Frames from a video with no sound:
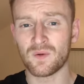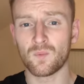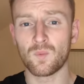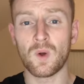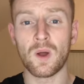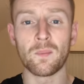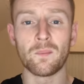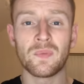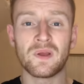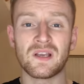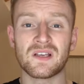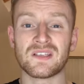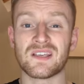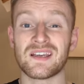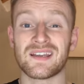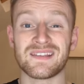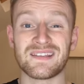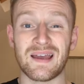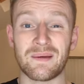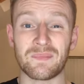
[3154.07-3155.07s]
one, because
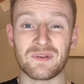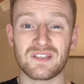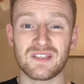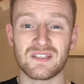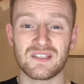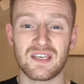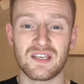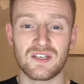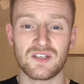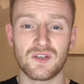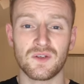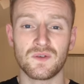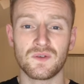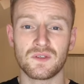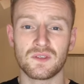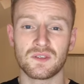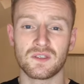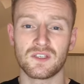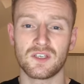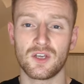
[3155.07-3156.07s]
it can damage the
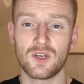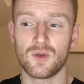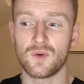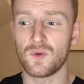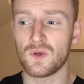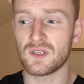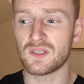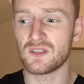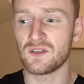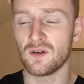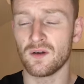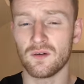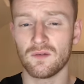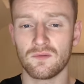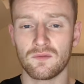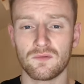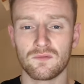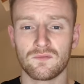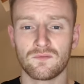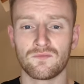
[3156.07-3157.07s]
tissues, and two, it's not
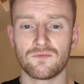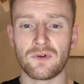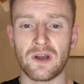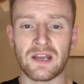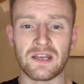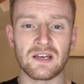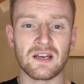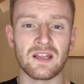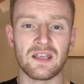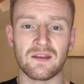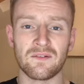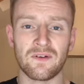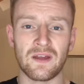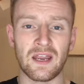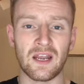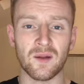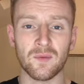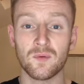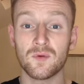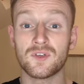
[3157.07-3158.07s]
readily
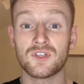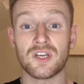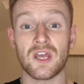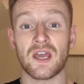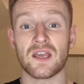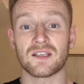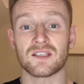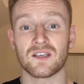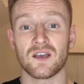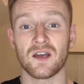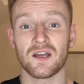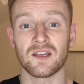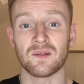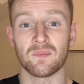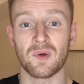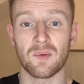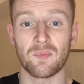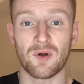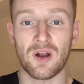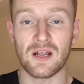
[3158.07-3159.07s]
available chair side in
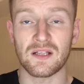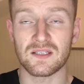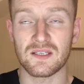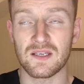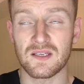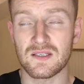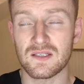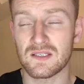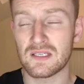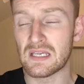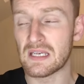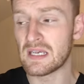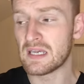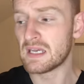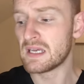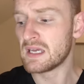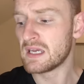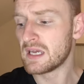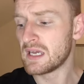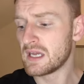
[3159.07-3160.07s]
my practice.
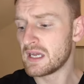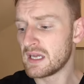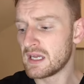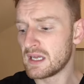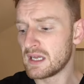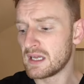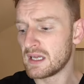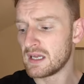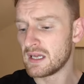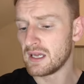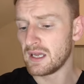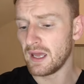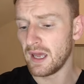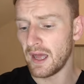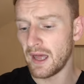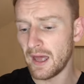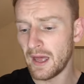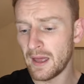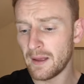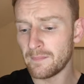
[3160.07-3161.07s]

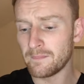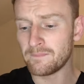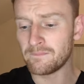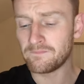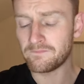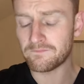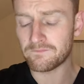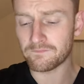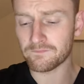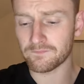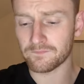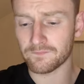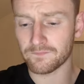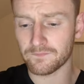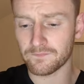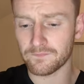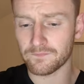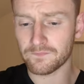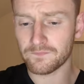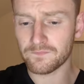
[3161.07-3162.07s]
Um,
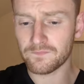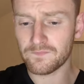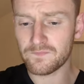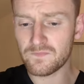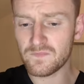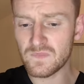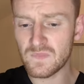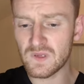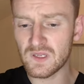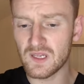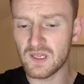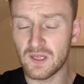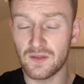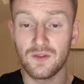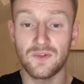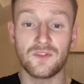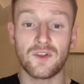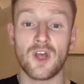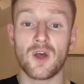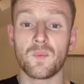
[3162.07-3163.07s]
and
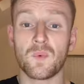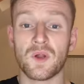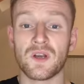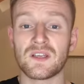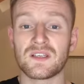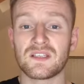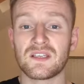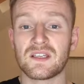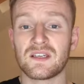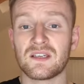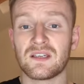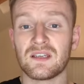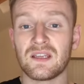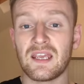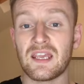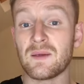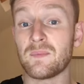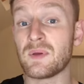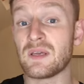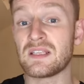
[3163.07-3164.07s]
the third one is an
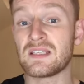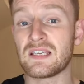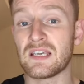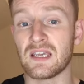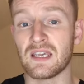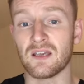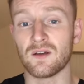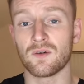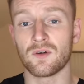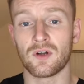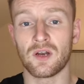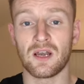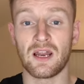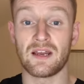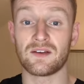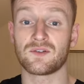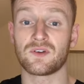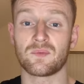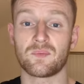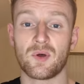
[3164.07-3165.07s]
EPT or an
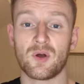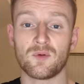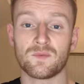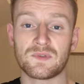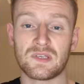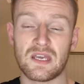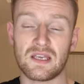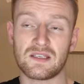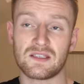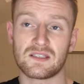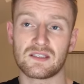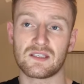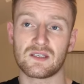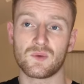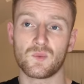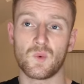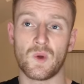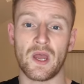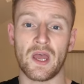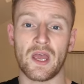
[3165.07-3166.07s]
electric pulp test,
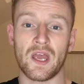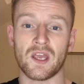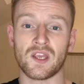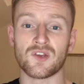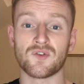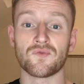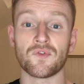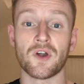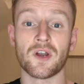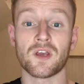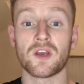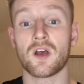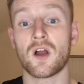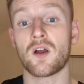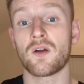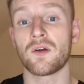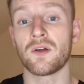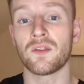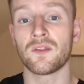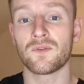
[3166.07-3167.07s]
where you run a
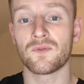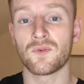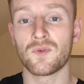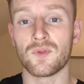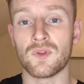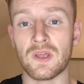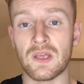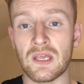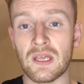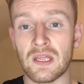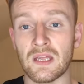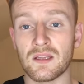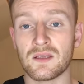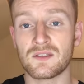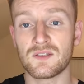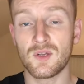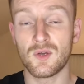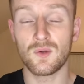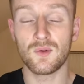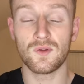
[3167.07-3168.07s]
current through the
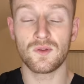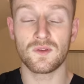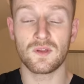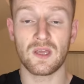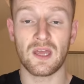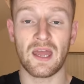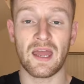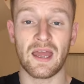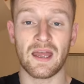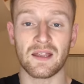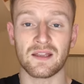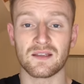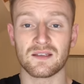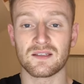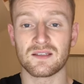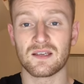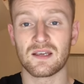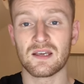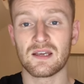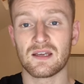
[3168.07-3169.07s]
tooth
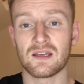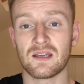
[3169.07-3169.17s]
and